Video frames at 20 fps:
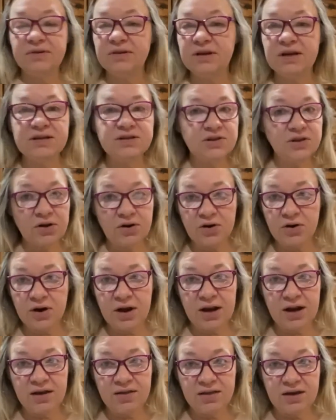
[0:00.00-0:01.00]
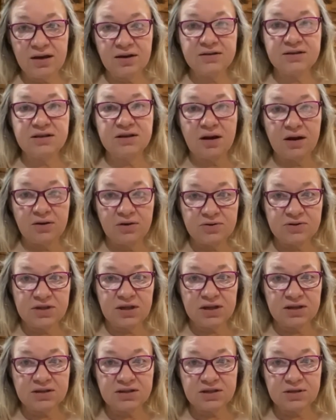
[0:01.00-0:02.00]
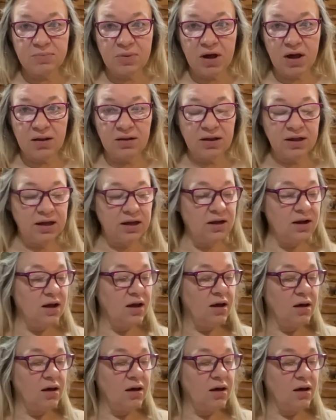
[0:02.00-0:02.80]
Isn't going to hurt anything to not use the Instapot lid.